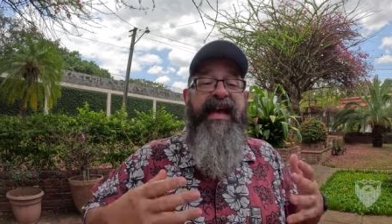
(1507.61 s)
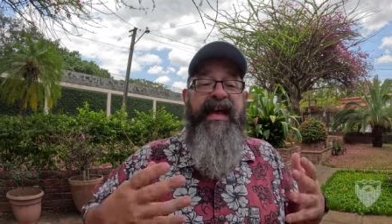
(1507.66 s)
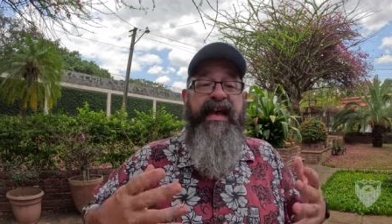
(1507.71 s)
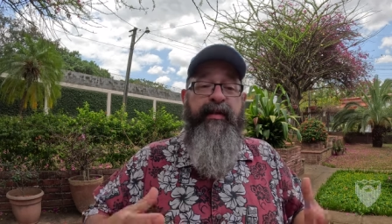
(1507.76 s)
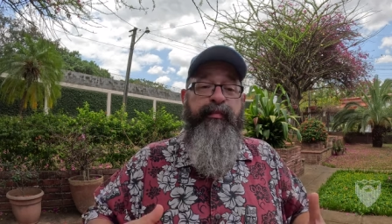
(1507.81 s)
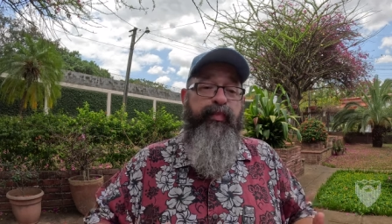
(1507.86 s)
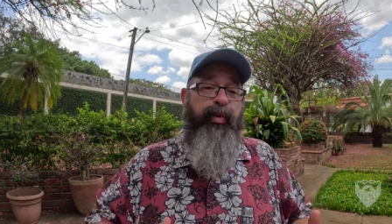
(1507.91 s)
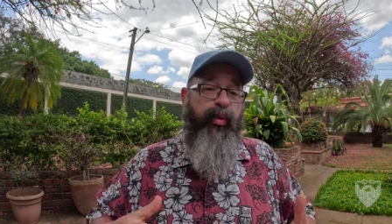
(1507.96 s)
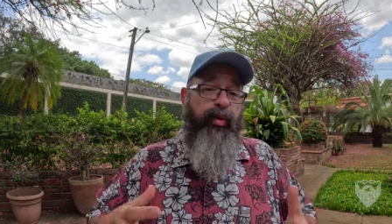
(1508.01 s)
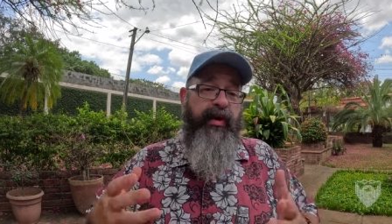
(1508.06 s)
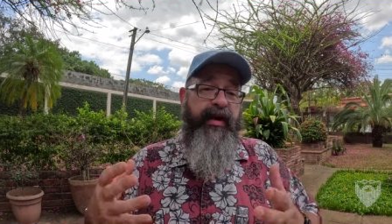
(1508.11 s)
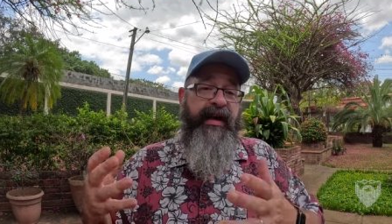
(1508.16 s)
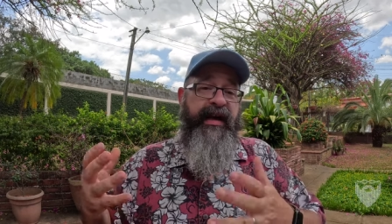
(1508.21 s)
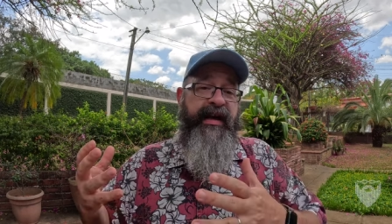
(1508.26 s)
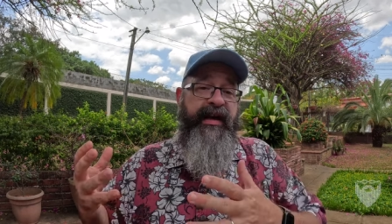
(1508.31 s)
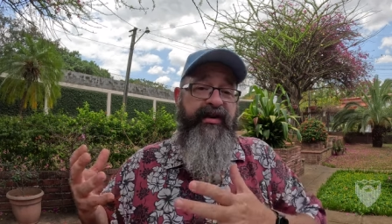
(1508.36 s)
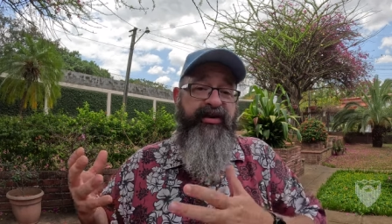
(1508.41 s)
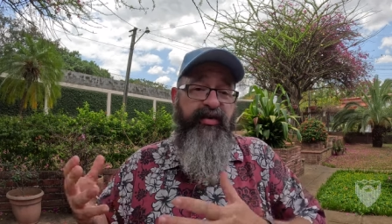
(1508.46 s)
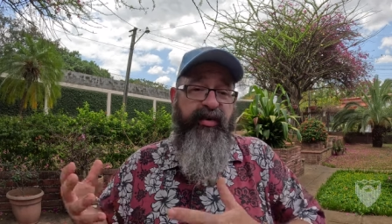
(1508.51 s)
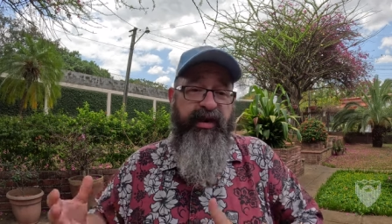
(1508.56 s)
importing
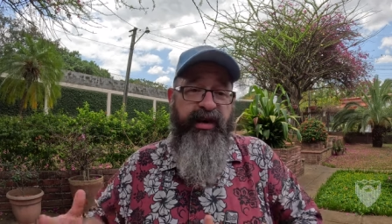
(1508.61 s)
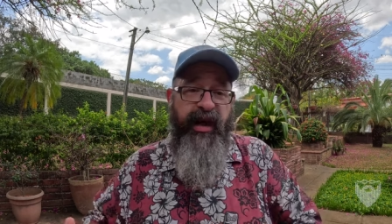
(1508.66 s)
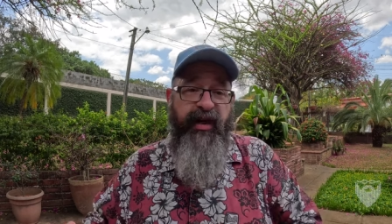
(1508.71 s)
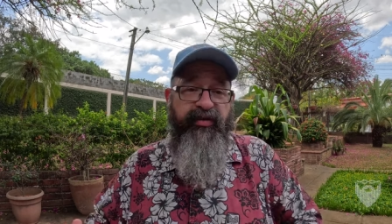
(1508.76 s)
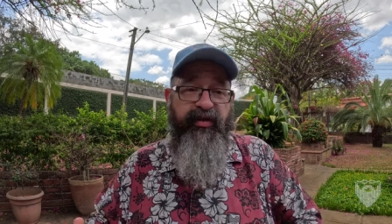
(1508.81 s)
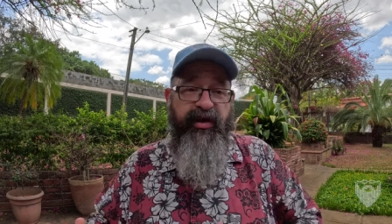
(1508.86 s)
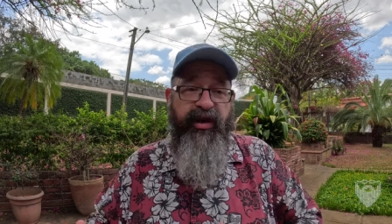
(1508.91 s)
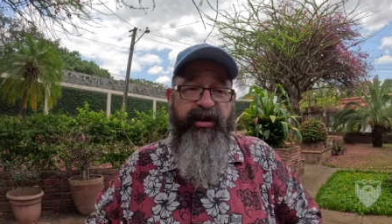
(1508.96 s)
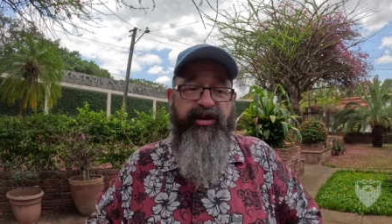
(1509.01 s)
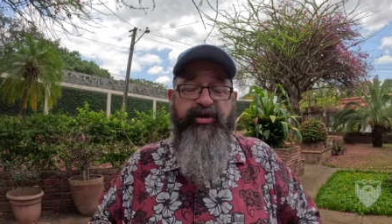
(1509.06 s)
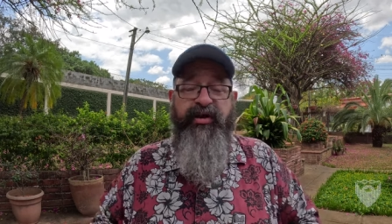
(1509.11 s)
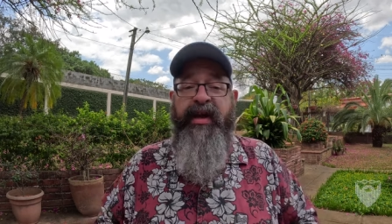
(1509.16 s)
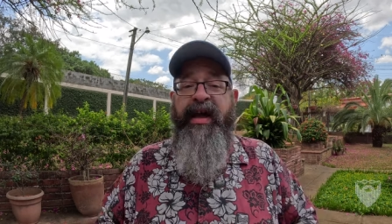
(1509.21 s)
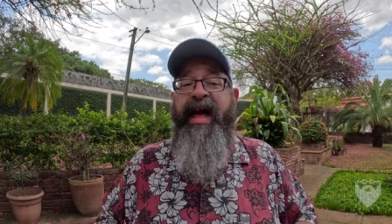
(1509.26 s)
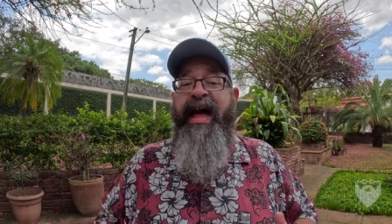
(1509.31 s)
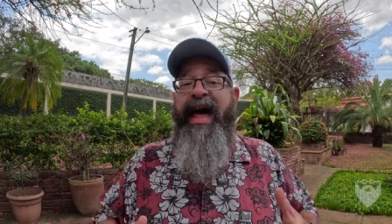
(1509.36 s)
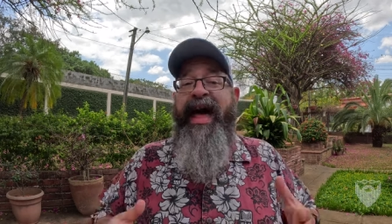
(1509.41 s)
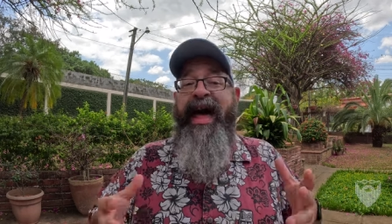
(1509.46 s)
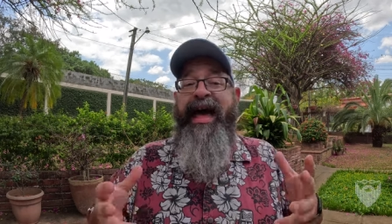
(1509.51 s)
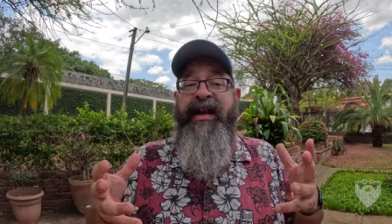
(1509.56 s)
it into another country,
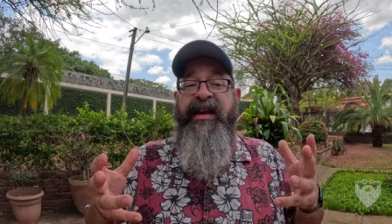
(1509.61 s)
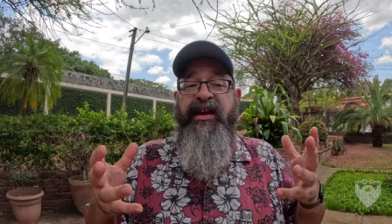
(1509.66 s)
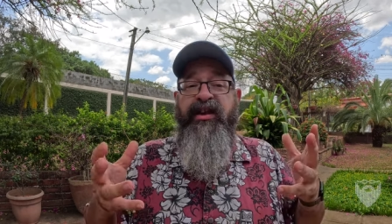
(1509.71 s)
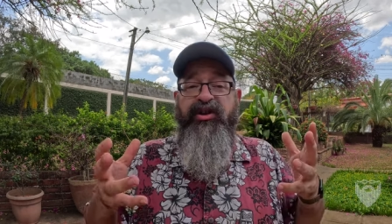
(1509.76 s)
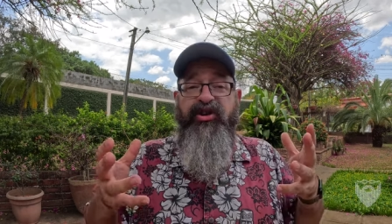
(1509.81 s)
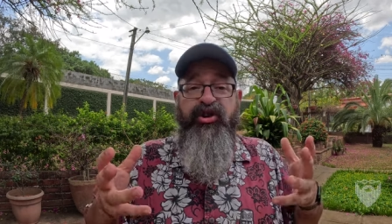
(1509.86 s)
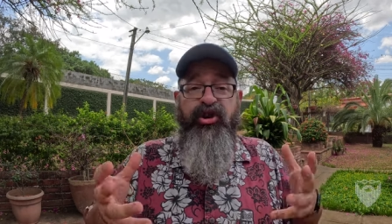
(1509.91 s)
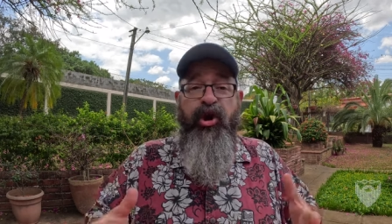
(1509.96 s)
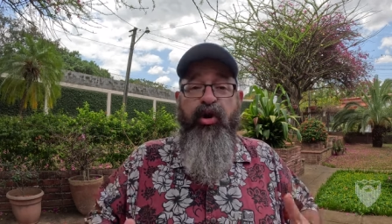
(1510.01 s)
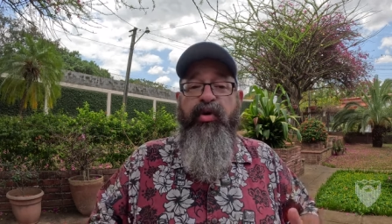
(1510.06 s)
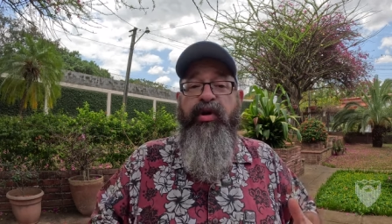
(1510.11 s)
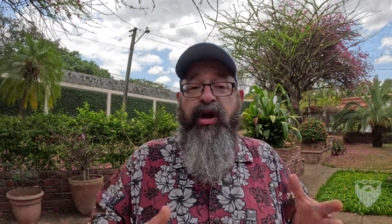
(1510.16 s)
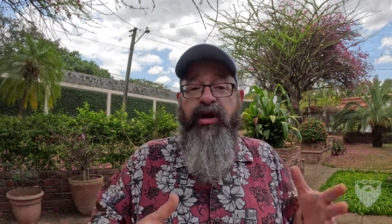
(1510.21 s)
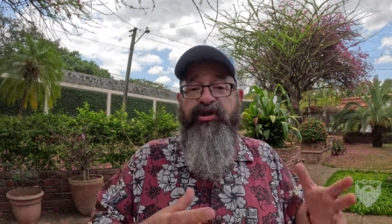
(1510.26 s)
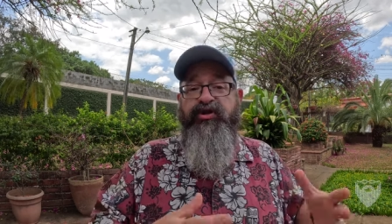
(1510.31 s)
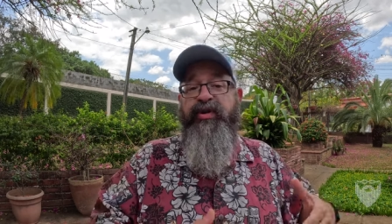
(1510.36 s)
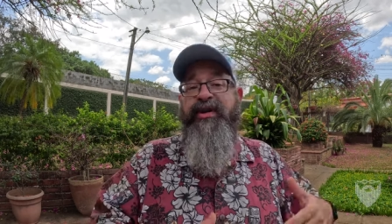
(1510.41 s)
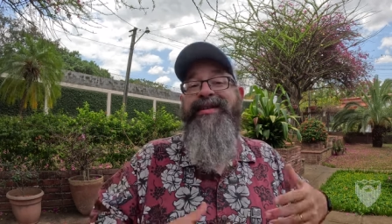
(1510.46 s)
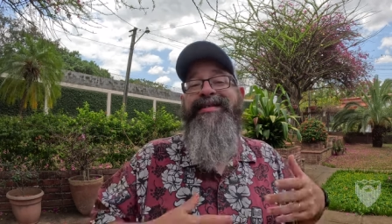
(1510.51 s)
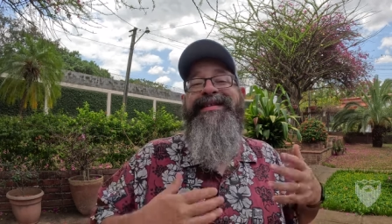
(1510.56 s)
and no
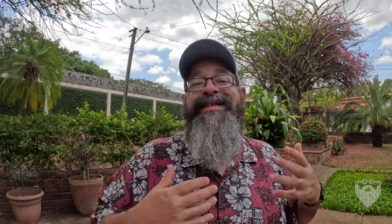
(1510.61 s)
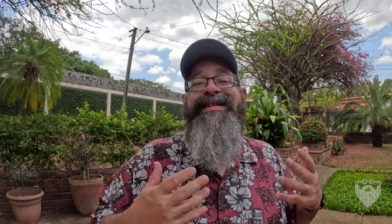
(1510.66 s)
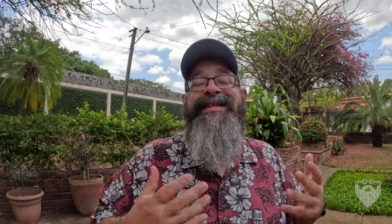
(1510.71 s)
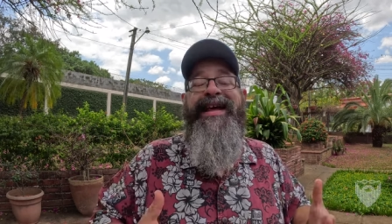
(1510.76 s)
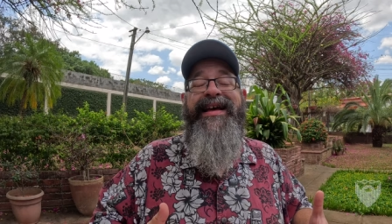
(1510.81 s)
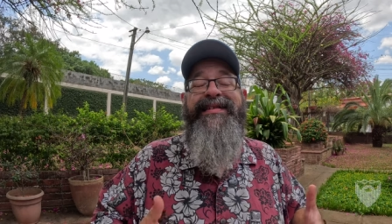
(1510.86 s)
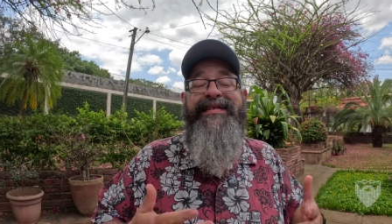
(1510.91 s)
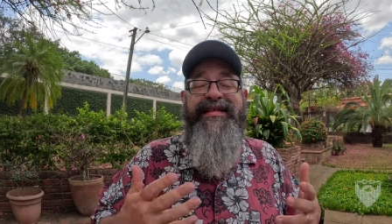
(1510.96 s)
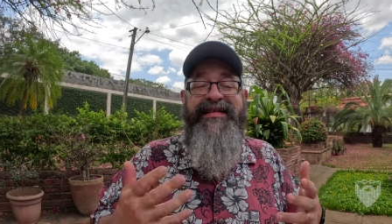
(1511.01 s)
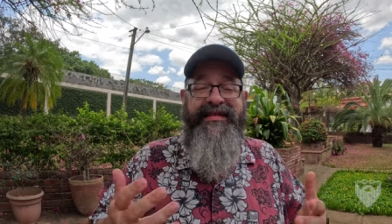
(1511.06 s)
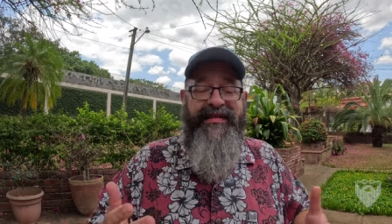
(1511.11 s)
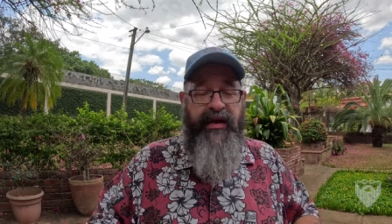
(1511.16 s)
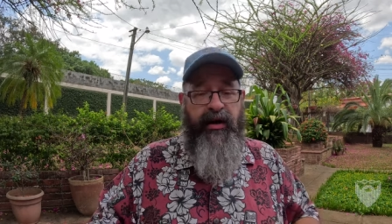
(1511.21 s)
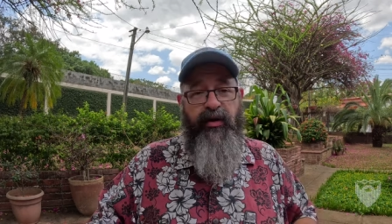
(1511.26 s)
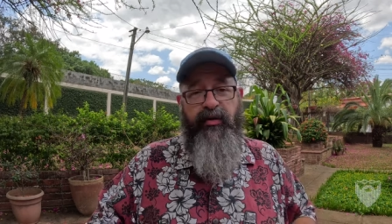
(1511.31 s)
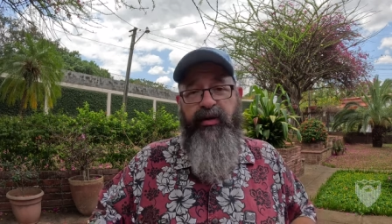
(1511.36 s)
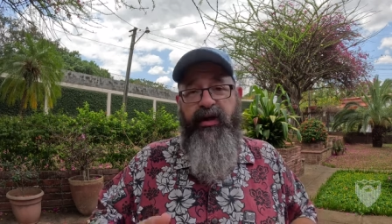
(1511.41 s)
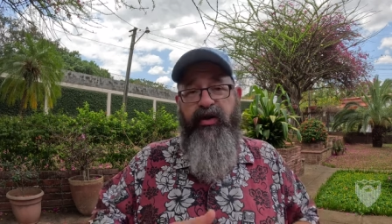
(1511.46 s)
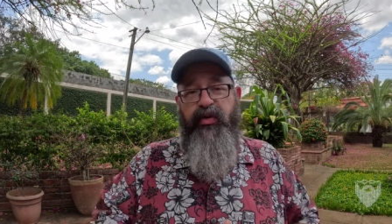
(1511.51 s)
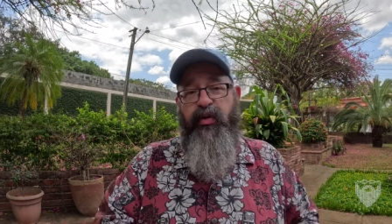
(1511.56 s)
country is
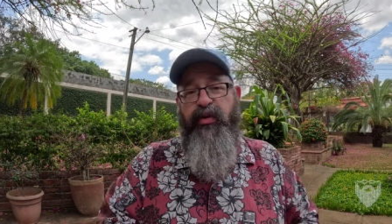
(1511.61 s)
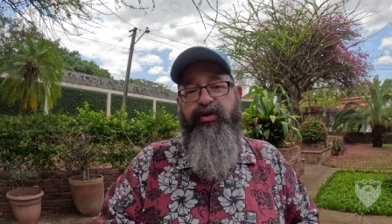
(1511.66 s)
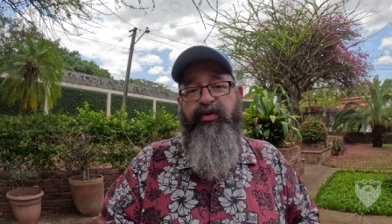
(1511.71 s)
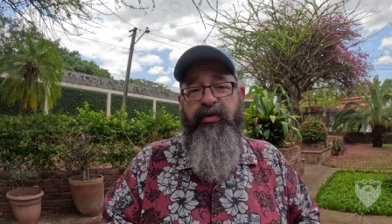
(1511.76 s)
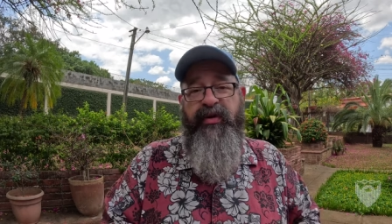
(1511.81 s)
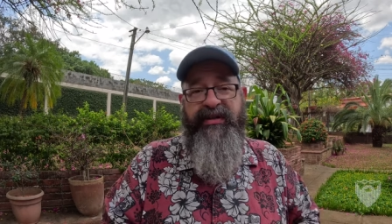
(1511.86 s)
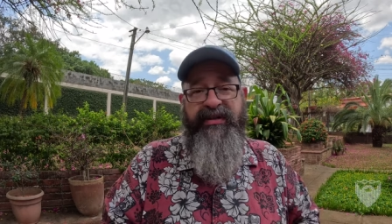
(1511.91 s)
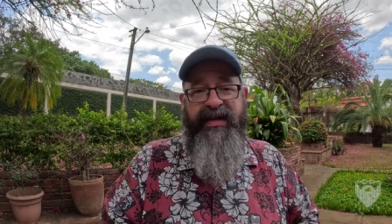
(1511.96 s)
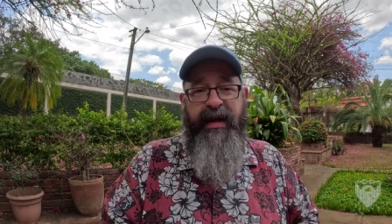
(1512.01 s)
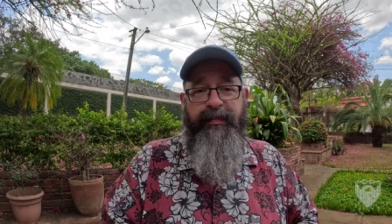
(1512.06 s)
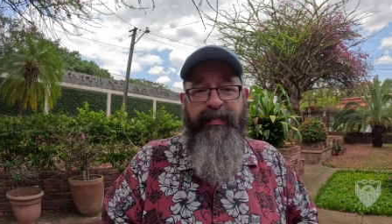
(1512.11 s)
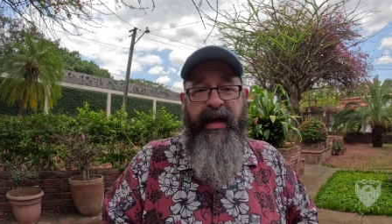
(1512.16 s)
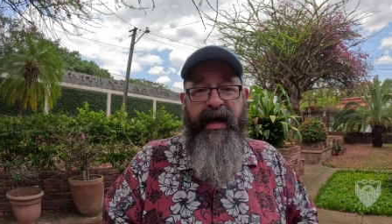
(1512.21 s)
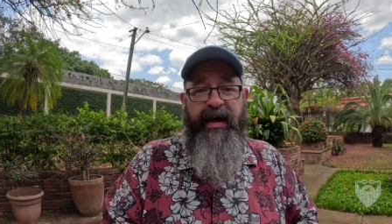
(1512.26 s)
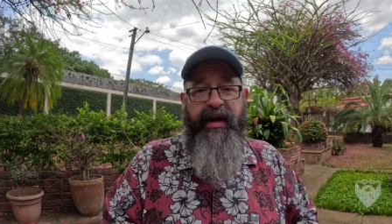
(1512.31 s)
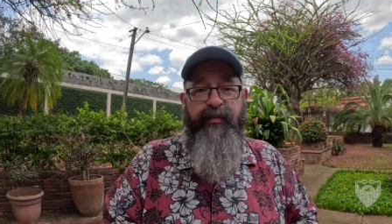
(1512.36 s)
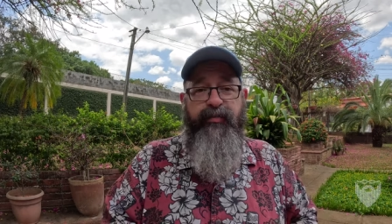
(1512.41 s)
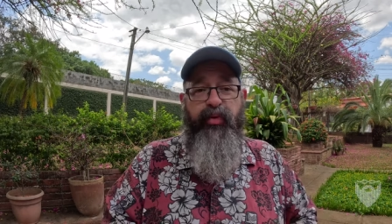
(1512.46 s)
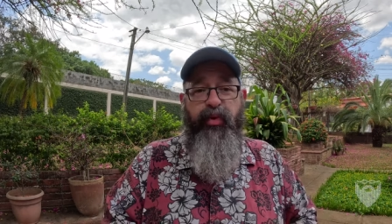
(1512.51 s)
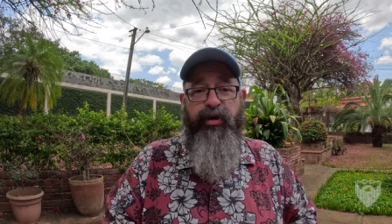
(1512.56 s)
necessarily going to accept that
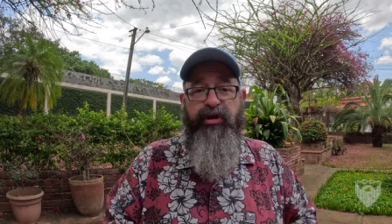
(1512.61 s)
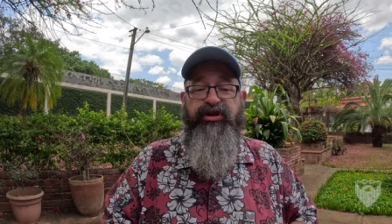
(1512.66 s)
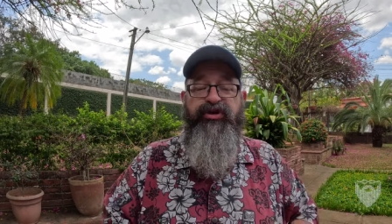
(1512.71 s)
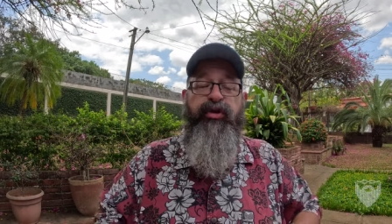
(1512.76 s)
import.